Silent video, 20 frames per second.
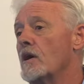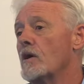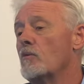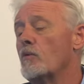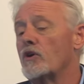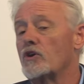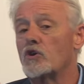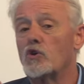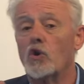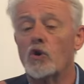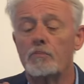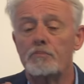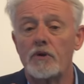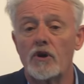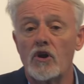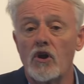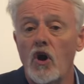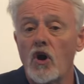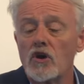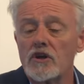what are called
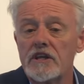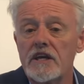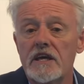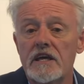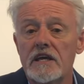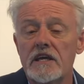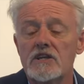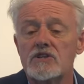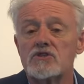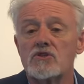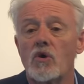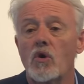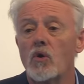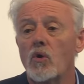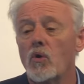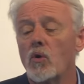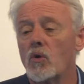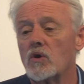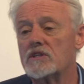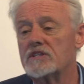prolonged heats
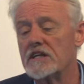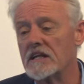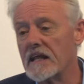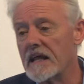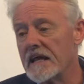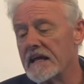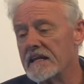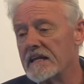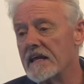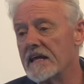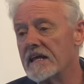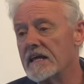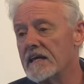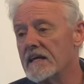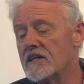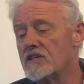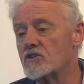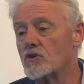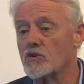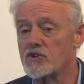or delayed
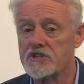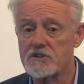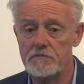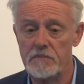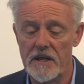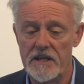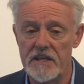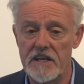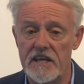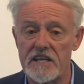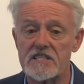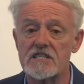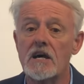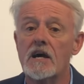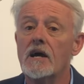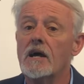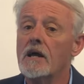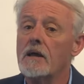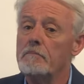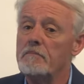heats or split heats.
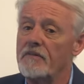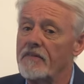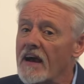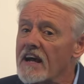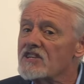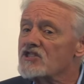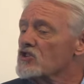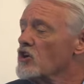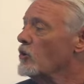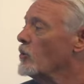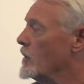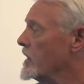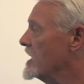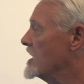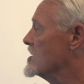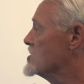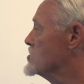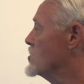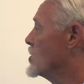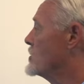But that's not what we're
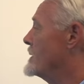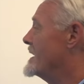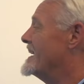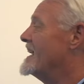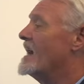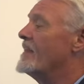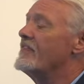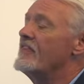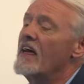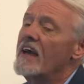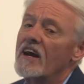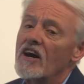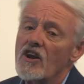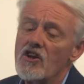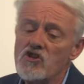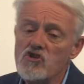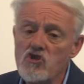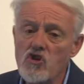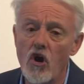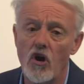going to talk about here. They
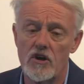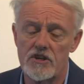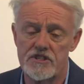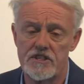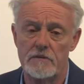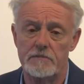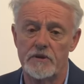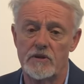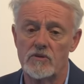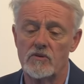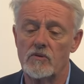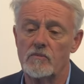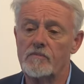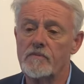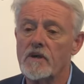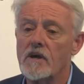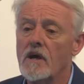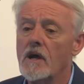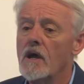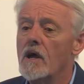are not typical,
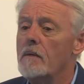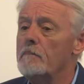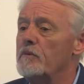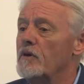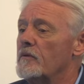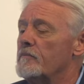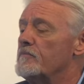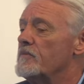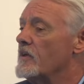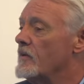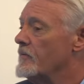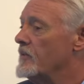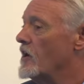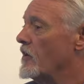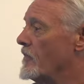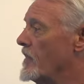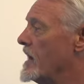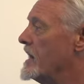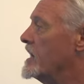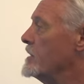but you know,
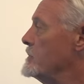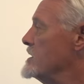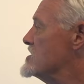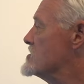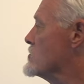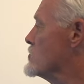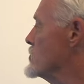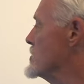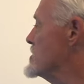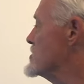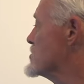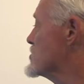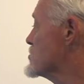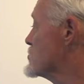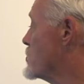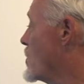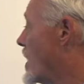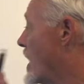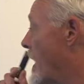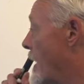there can be some reasons
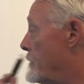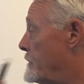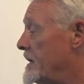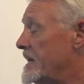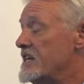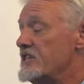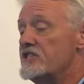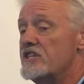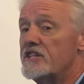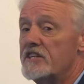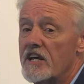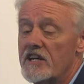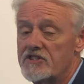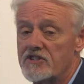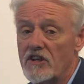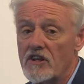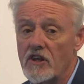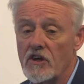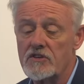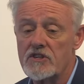why a PG test
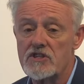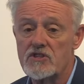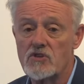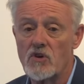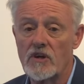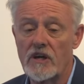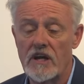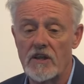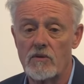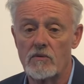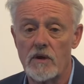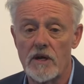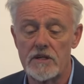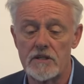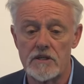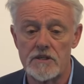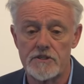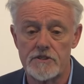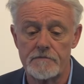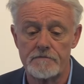alone does not get the right
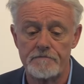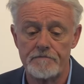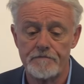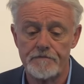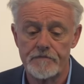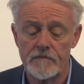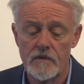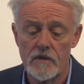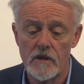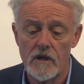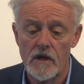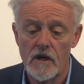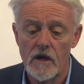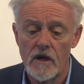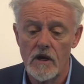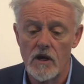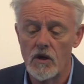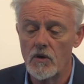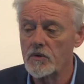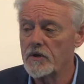answer.
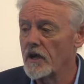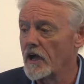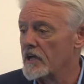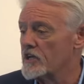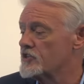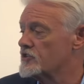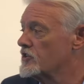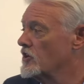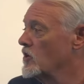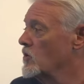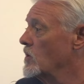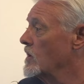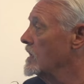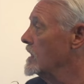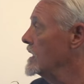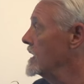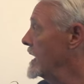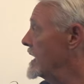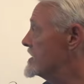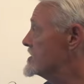Okay, so
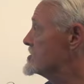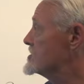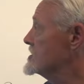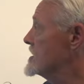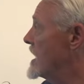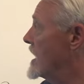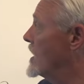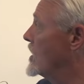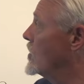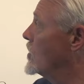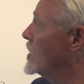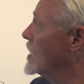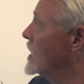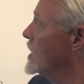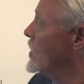let's now